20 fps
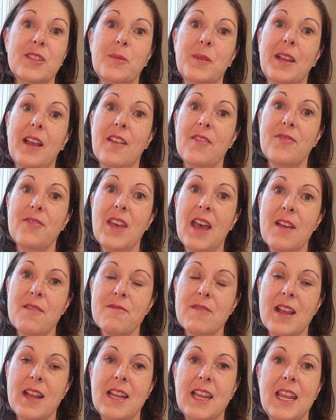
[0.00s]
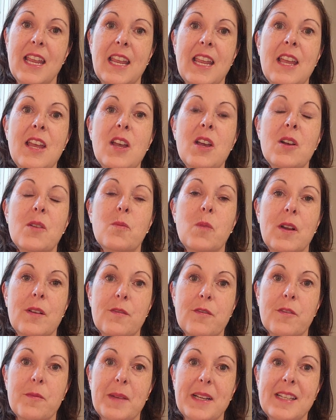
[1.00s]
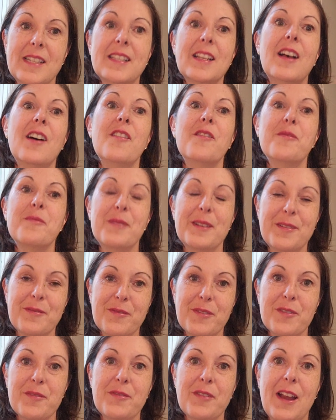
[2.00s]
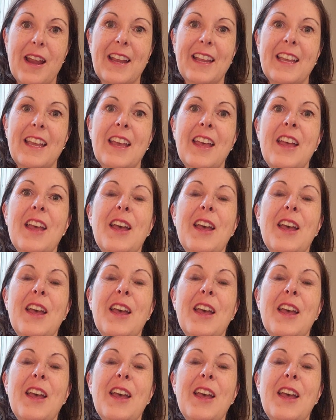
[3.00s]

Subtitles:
So we got that ready, one for myself, one for Frank.